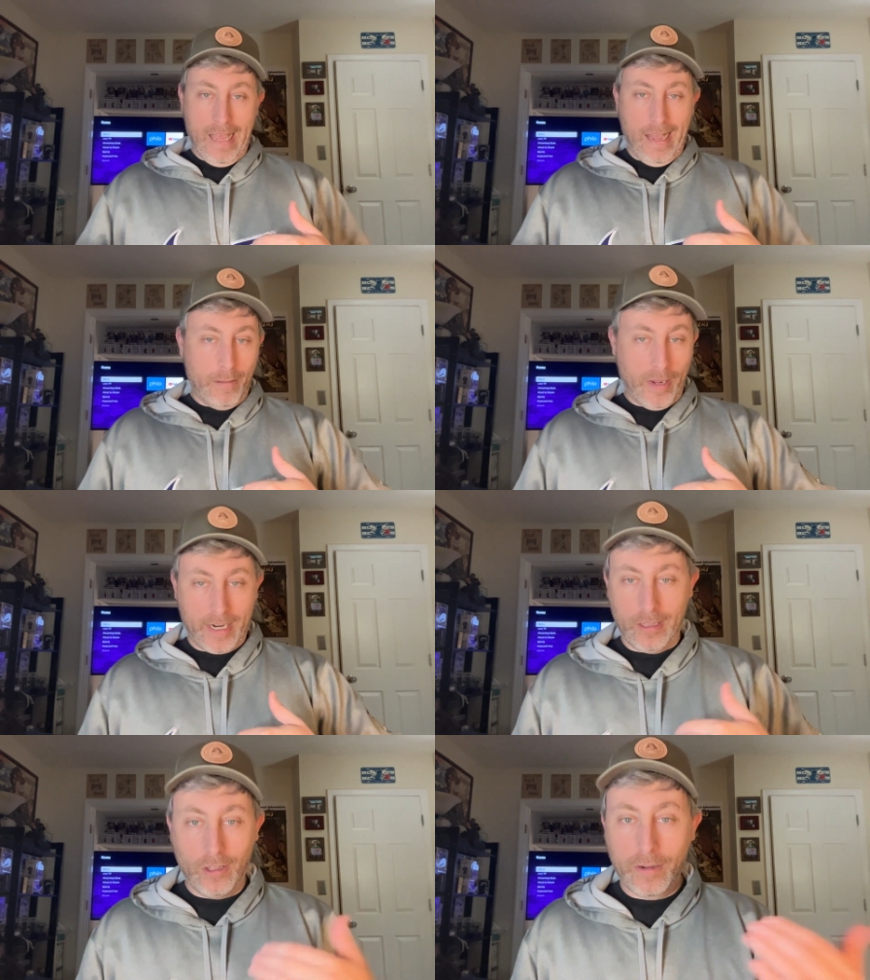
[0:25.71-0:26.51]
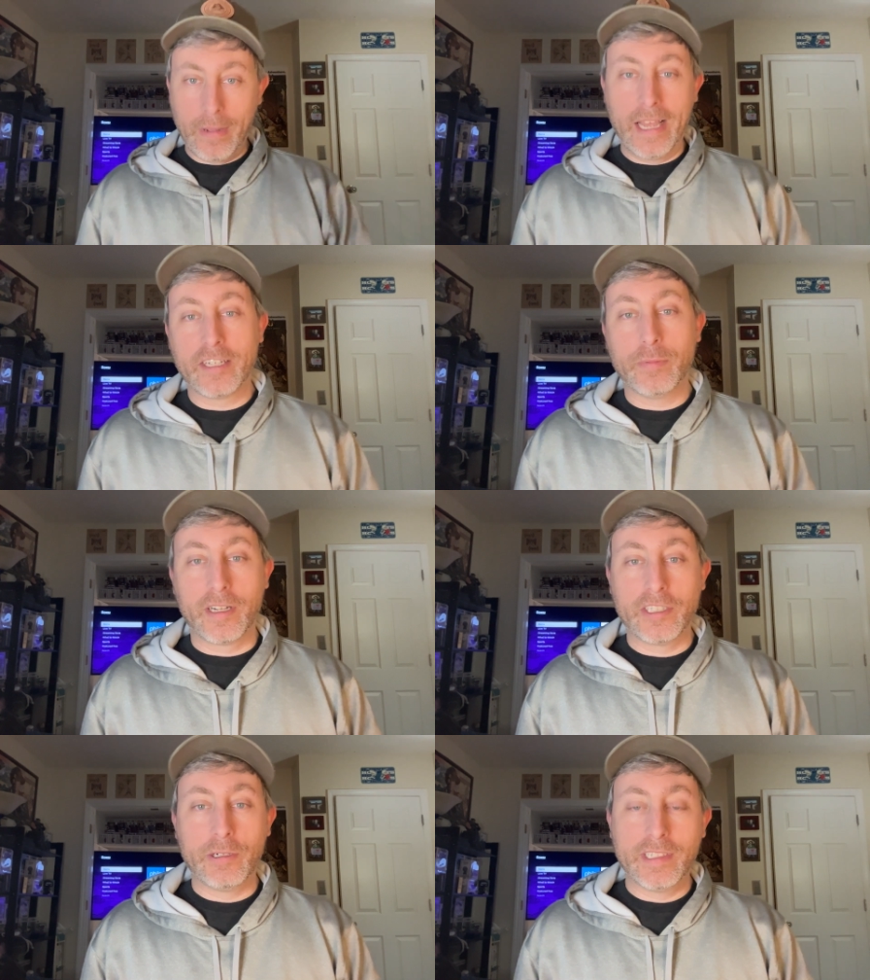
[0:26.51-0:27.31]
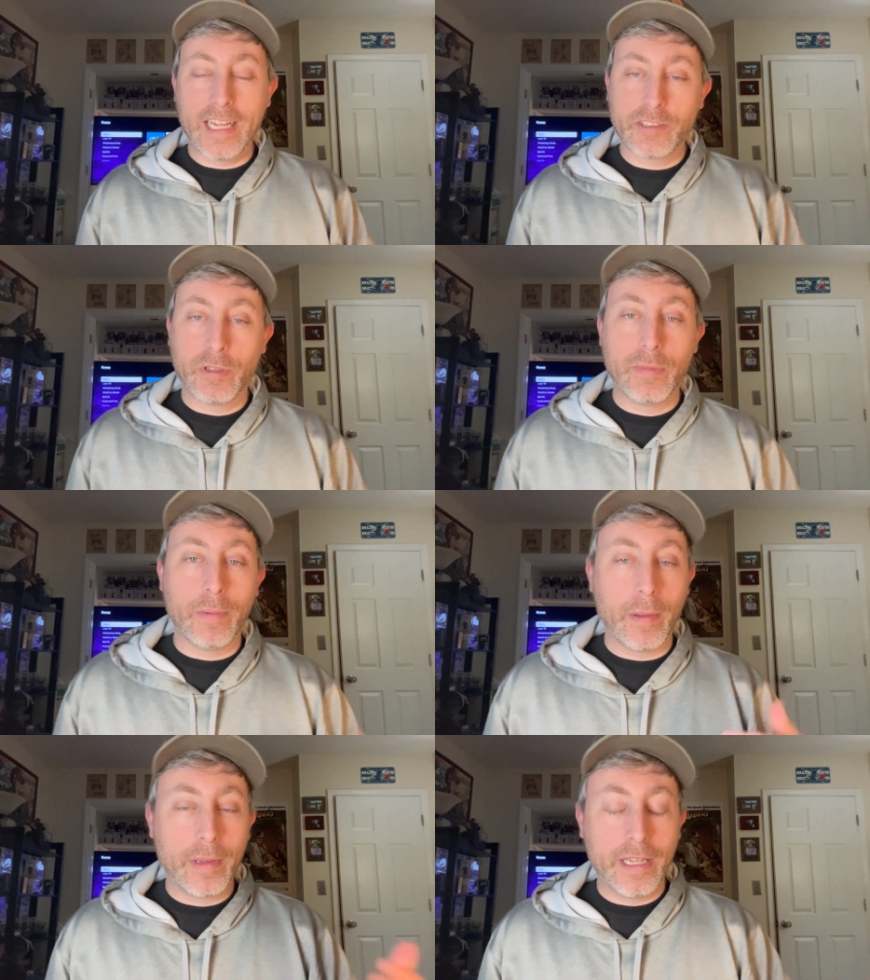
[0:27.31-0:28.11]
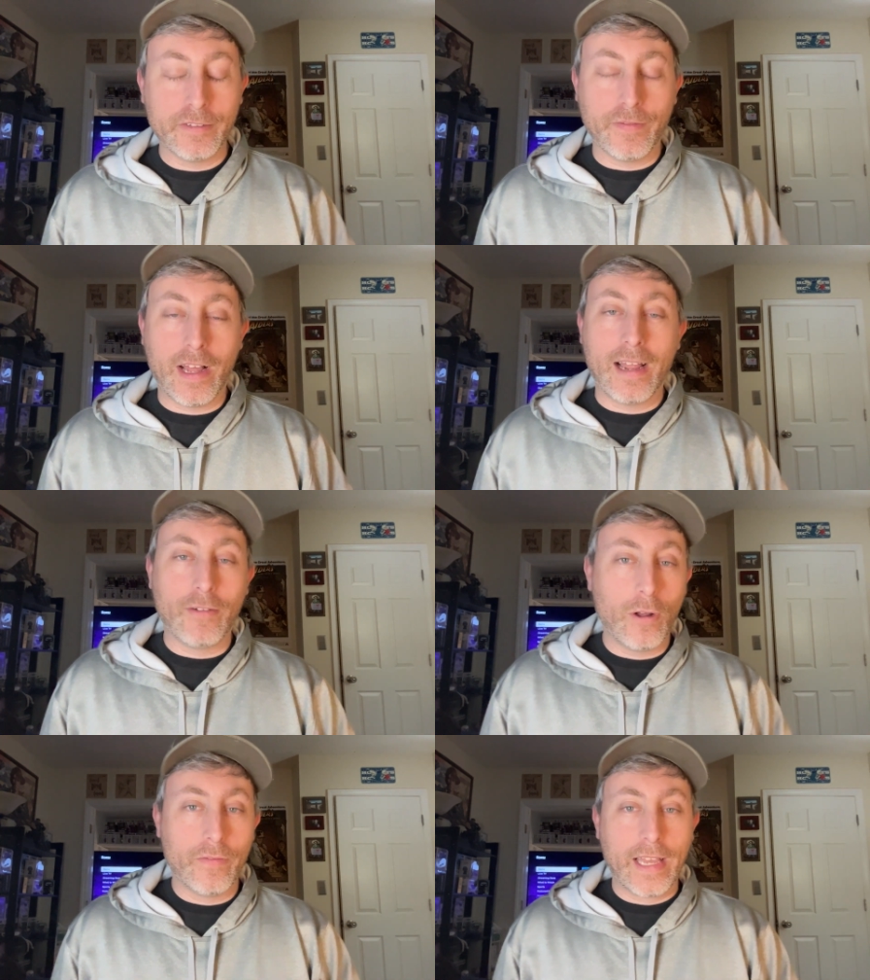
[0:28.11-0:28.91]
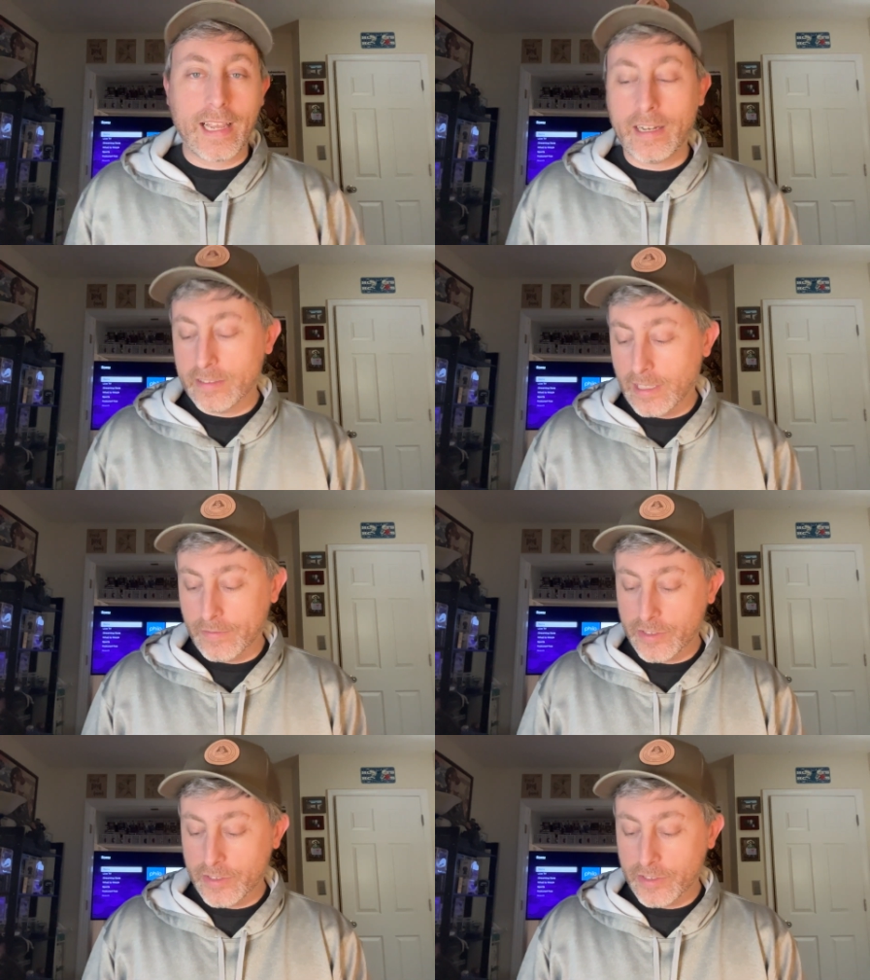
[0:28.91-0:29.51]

I'm not going to lug my Xbox Series X with me, my PS5, all that kind of stuff.